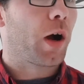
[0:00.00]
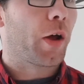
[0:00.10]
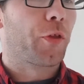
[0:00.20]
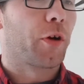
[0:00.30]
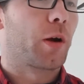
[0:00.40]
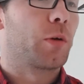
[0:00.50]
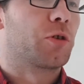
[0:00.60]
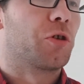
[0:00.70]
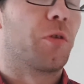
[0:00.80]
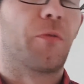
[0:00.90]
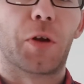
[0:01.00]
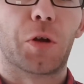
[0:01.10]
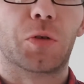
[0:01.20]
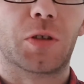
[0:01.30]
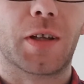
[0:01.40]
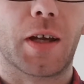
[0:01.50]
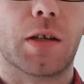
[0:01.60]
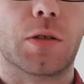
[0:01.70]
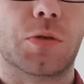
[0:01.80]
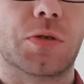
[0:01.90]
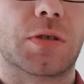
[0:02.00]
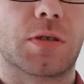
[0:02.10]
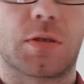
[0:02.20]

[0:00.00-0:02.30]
I thought I would do a video today to